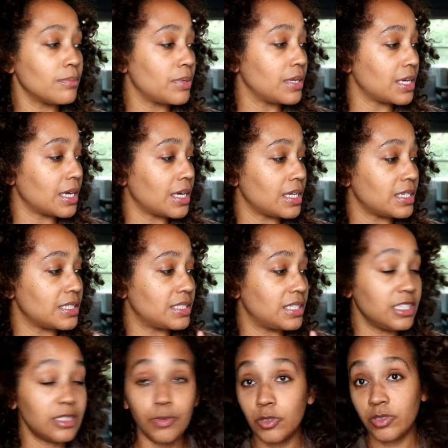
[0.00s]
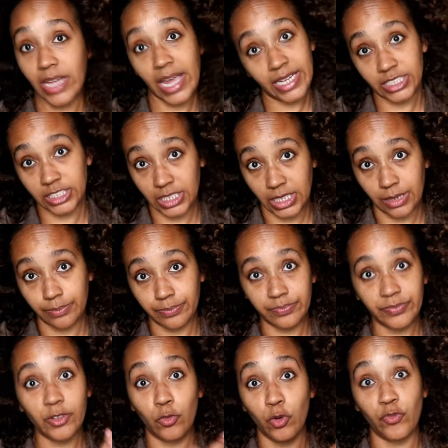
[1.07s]
because these boots ain't cheap.
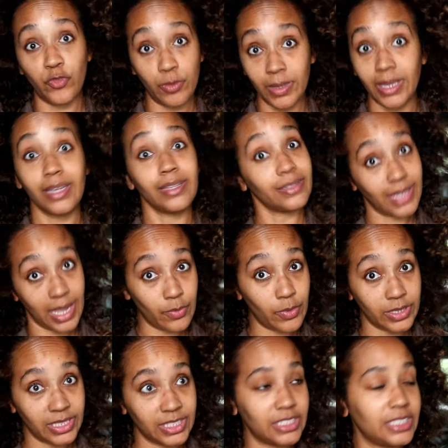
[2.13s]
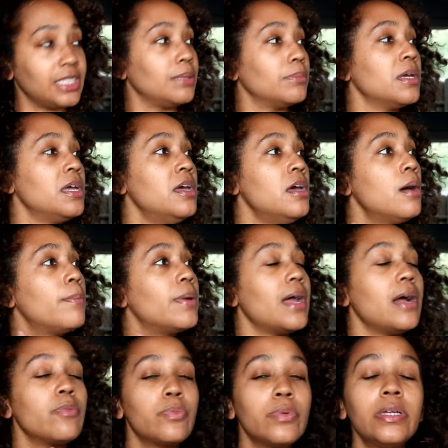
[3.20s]
Well, for me, they wasn't cheap. But
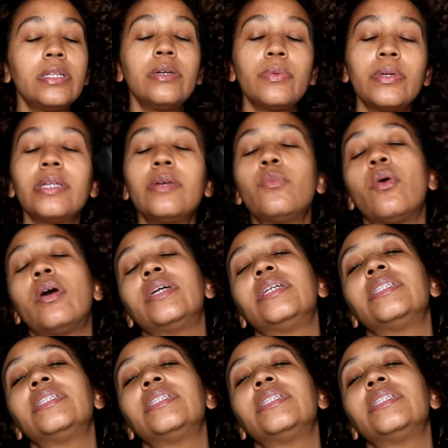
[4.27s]
I really, really wanted